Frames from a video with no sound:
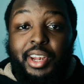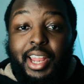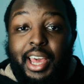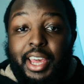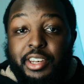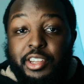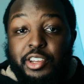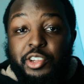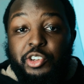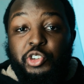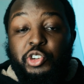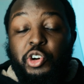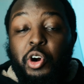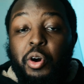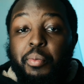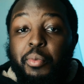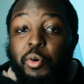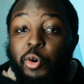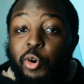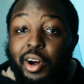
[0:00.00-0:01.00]
land a
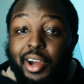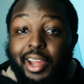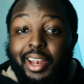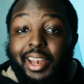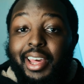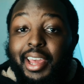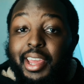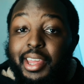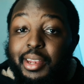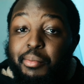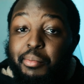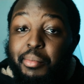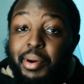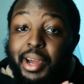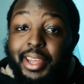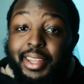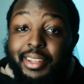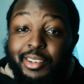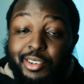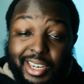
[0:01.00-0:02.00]
job or a client
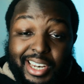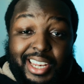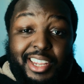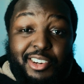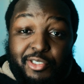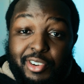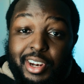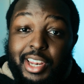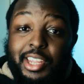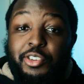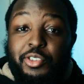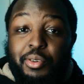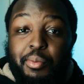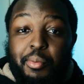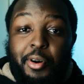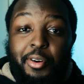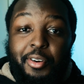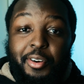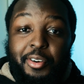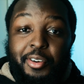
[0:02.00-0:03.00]
by literally
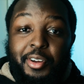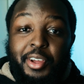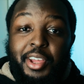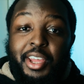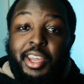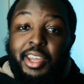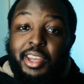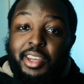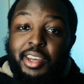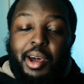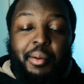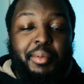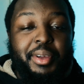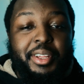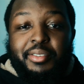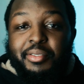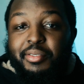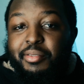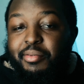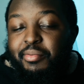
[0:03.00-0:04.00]
tomorrow. I
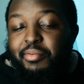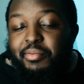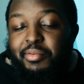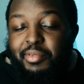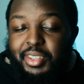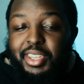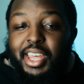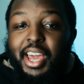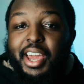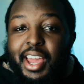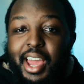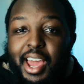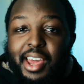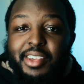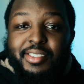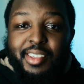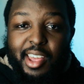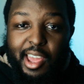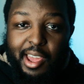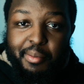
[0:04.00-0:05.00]
mean, that
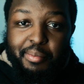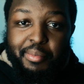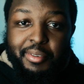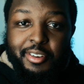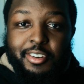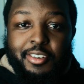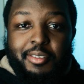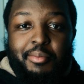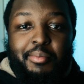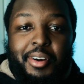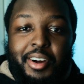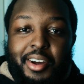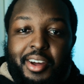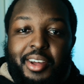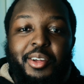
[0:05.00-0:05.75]
has happened, but